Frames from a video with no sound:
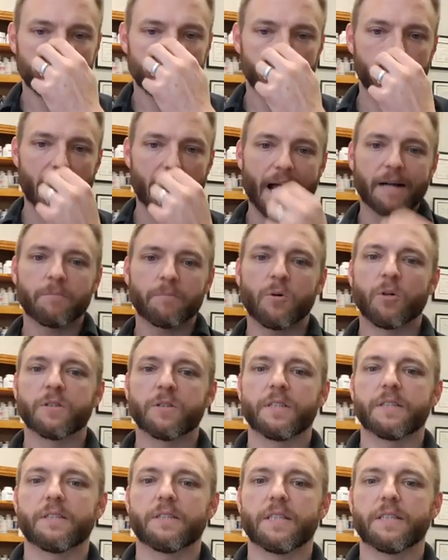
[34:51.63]
black mold
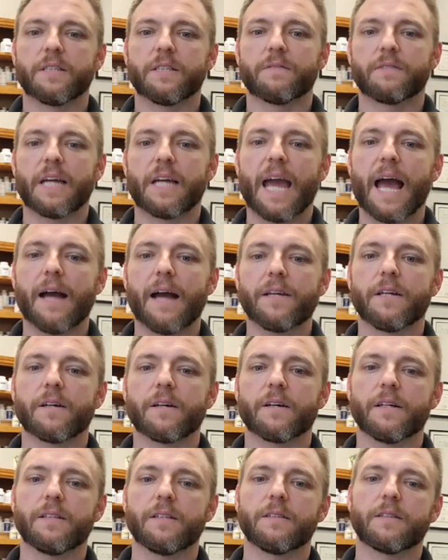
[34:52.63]
and the scent of cat
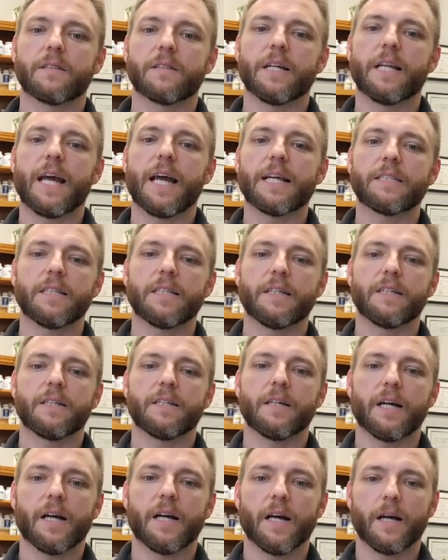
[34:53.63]
urine connected.